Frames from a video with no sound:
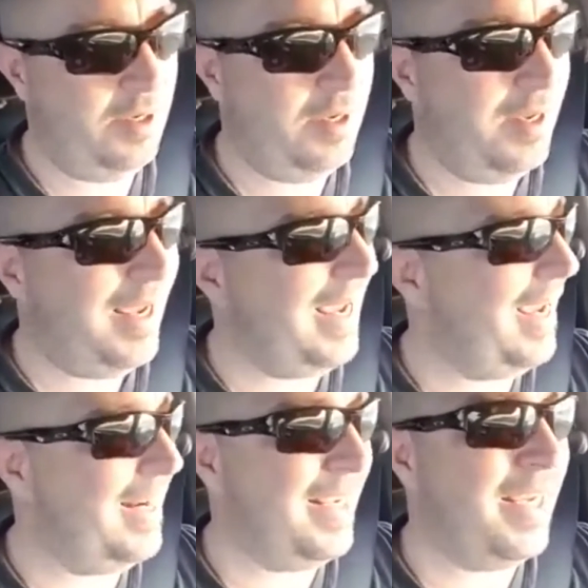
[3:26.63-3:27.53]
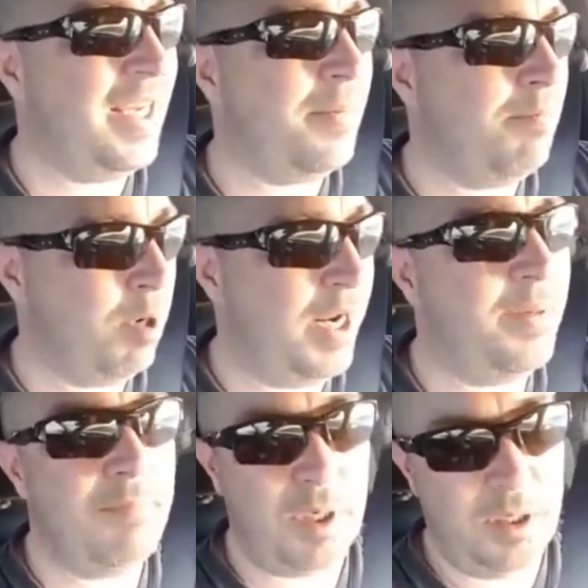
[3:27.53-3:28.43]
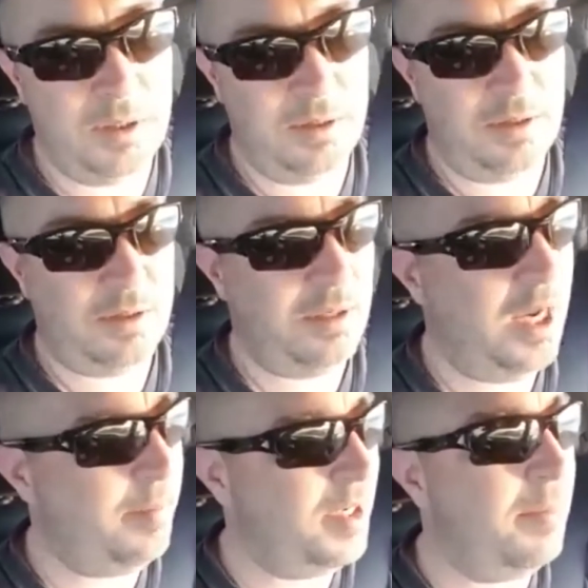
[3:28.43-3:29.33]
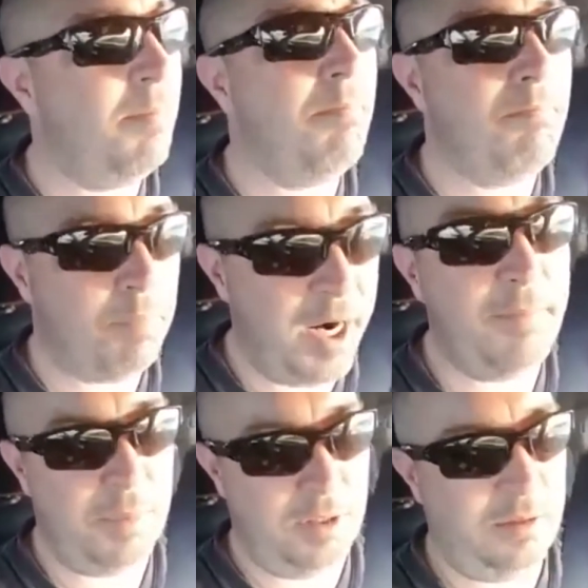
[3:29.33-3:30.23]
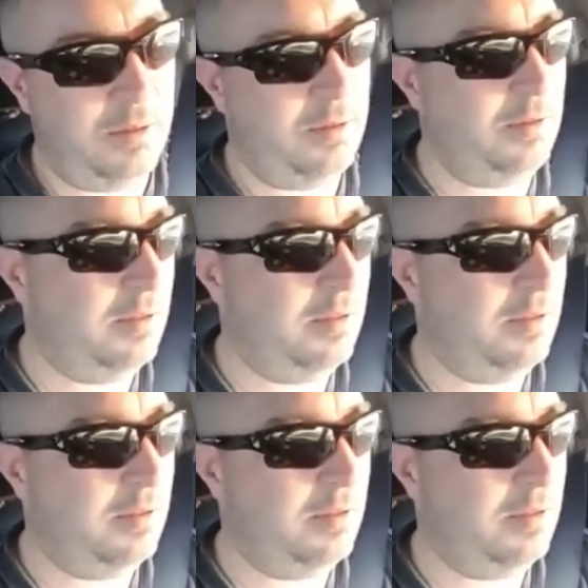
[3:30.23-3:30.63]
And it Brent Burns. I mean, Brent Burns.